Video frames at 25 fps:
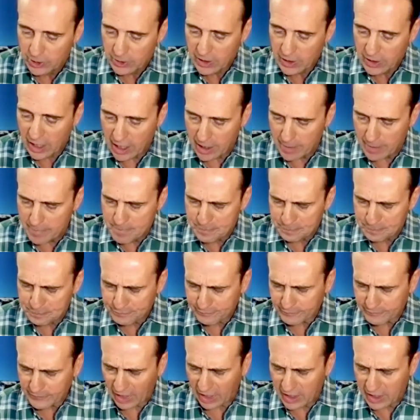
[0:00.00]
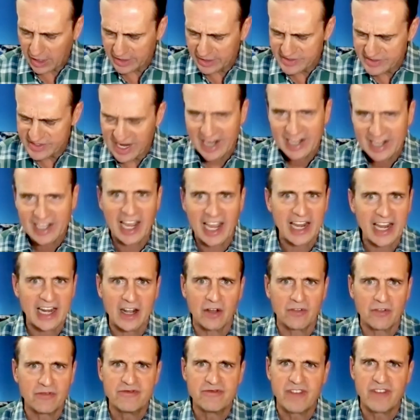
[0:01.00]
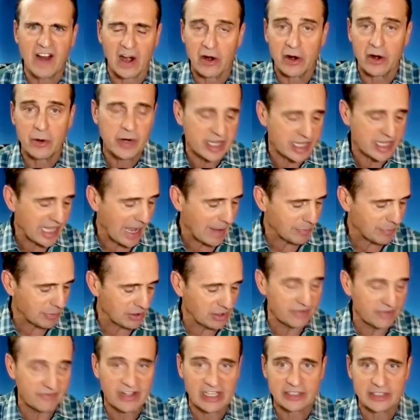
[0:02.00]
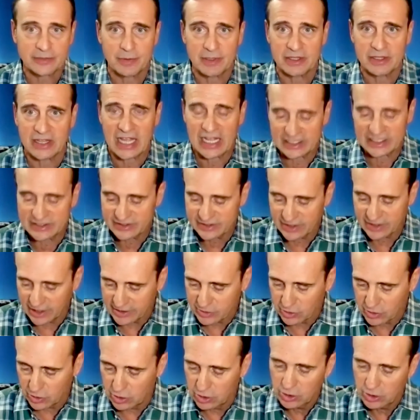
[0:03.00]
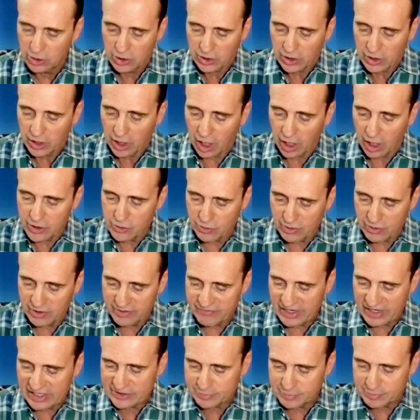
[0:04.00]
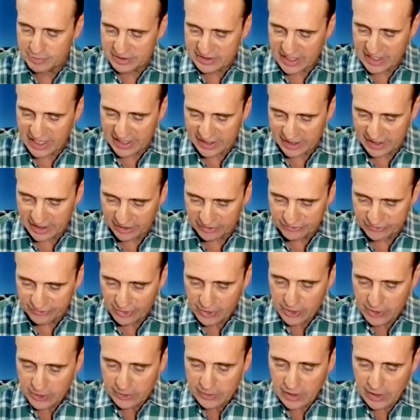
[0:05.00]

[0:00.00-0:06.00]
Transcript: A decade of very weak capital investment last cycle, underinvestment, that is,